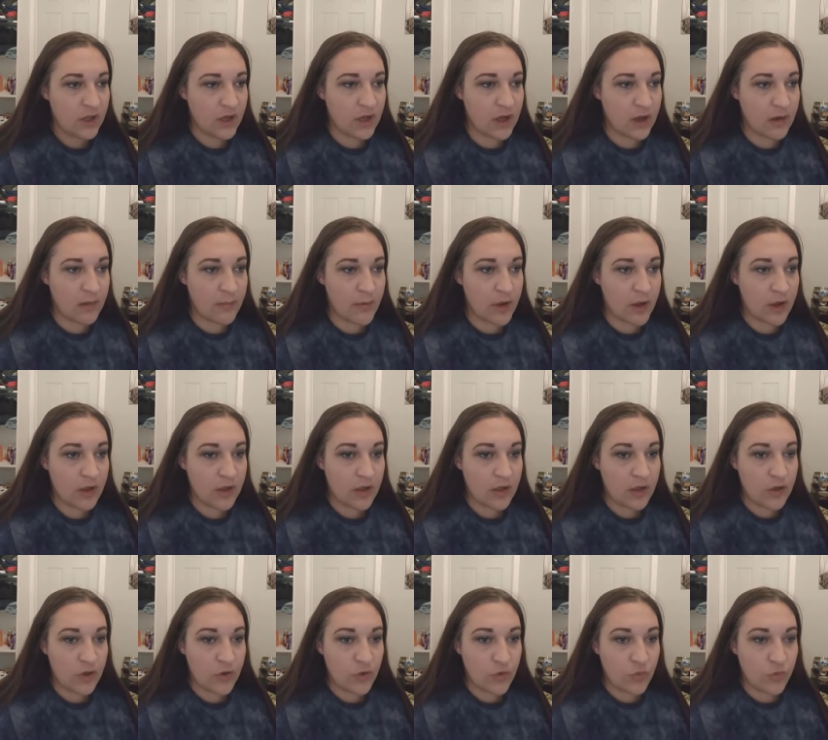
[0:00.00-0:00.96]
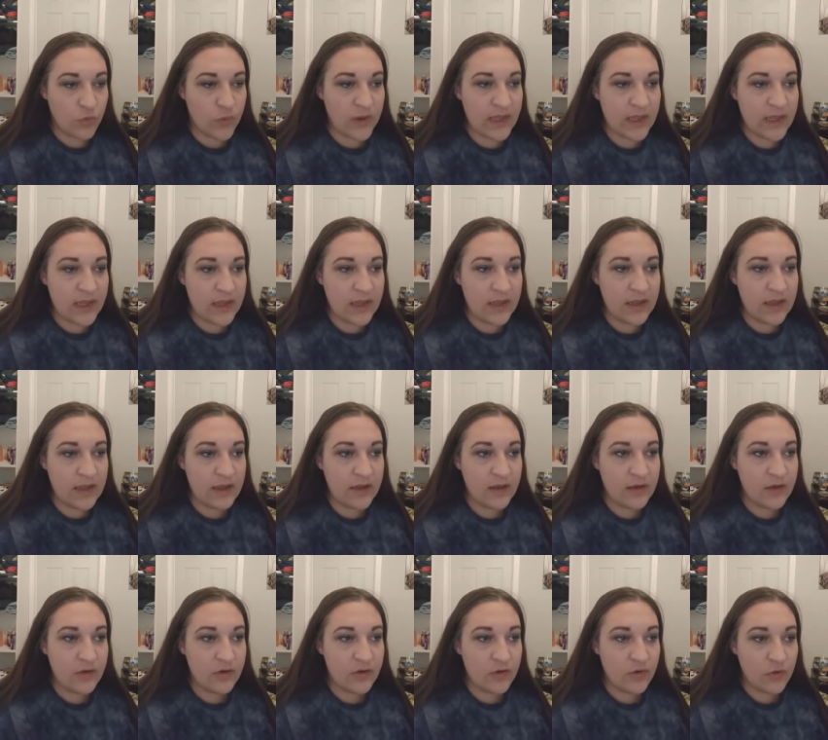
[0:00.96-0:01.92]
um, we
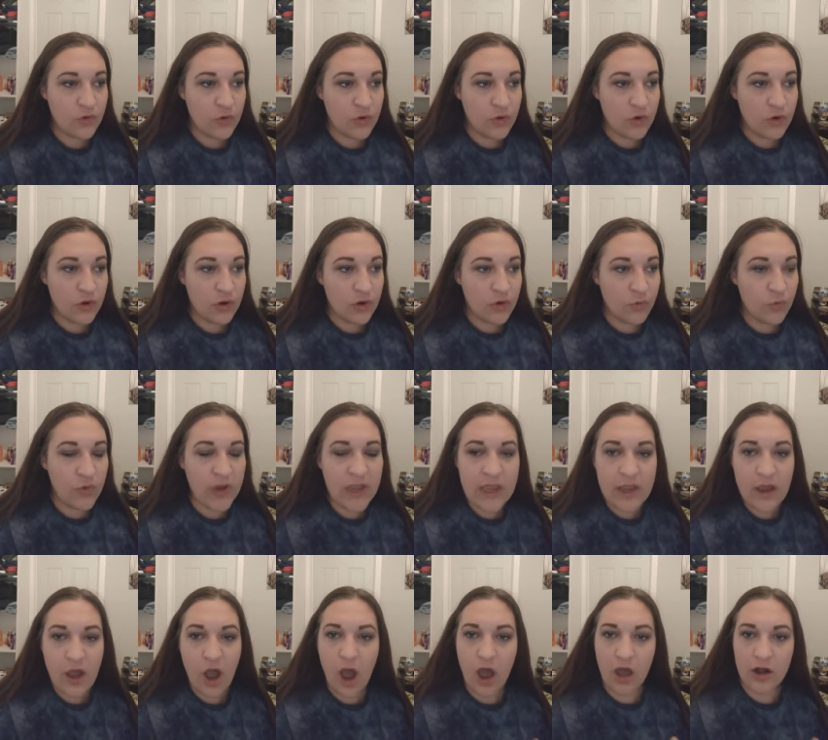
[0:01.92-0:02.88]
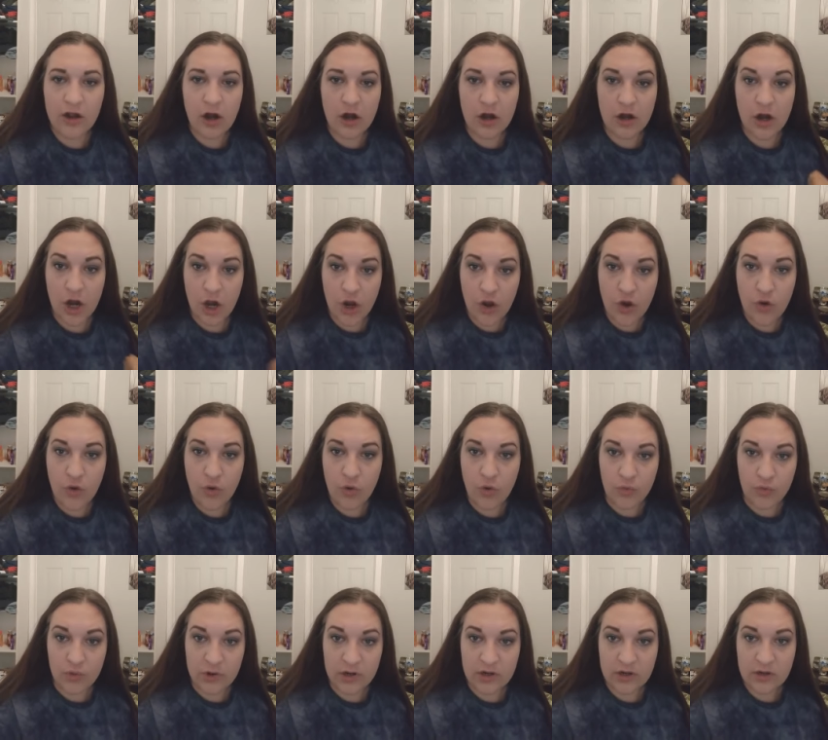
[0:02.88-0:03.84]
we on our
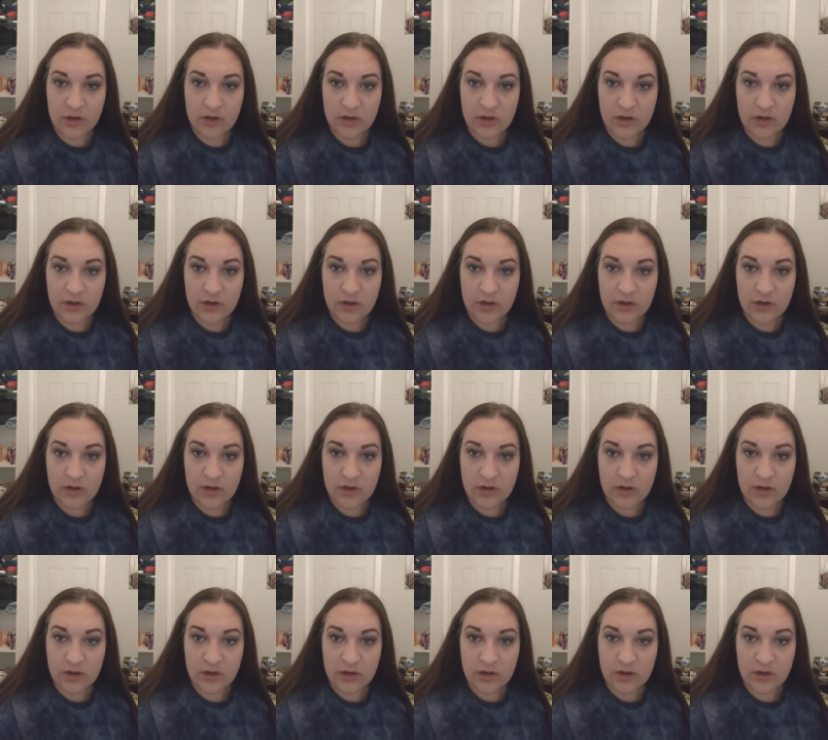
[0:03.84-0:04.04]
own